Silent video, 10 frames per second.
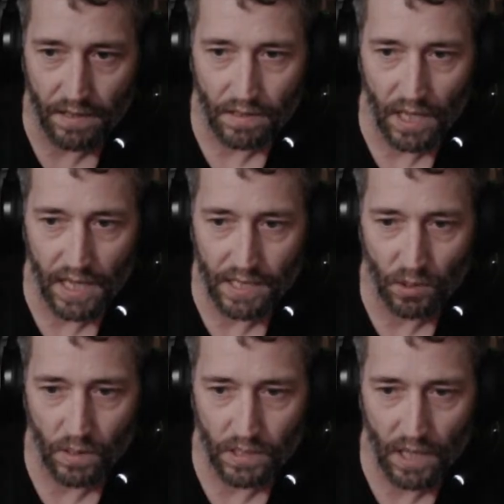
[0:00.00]
like
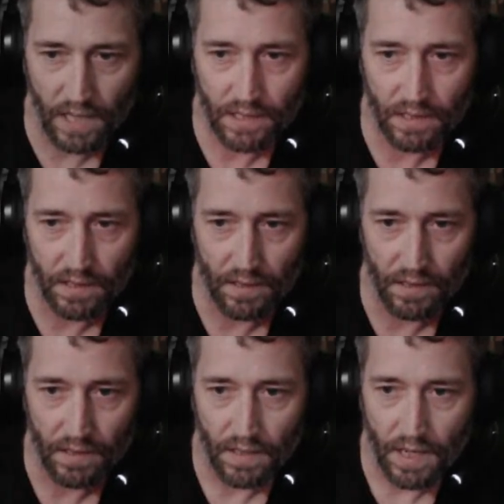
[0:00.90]
storage, guys.
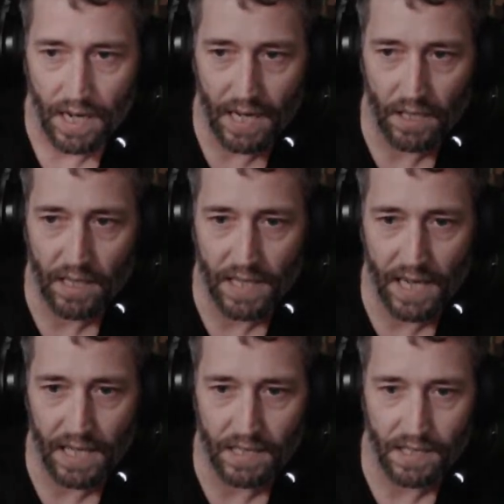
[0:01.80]
And look how tiny
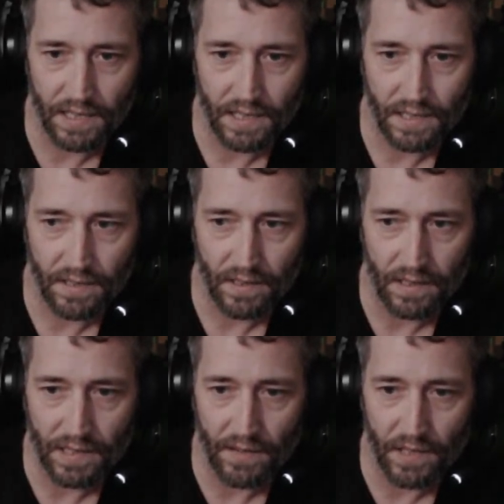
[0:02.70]
this is. Because
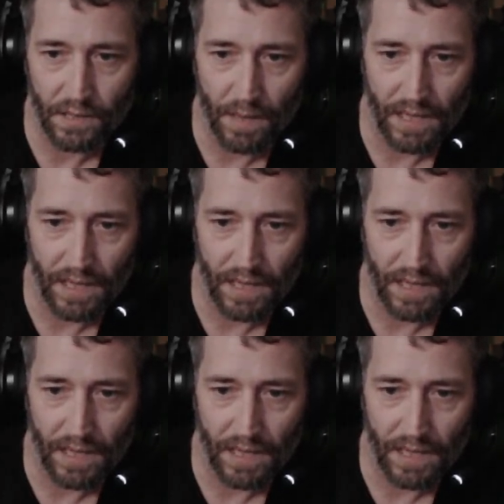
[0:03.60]
I use my